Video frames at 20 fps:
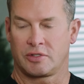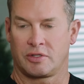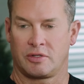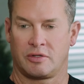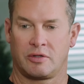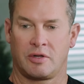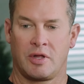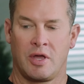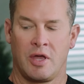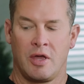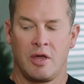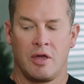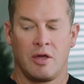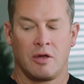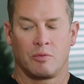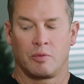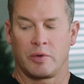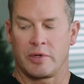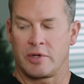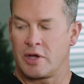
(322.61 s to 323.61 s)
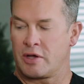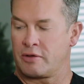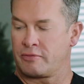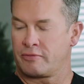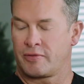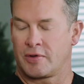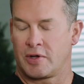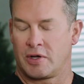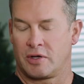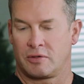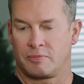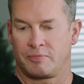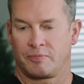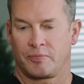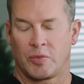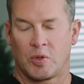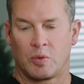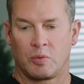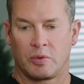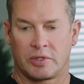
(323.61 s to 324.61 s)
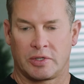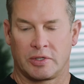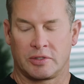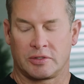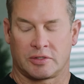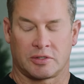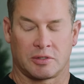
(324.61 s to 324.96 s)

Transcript: And we get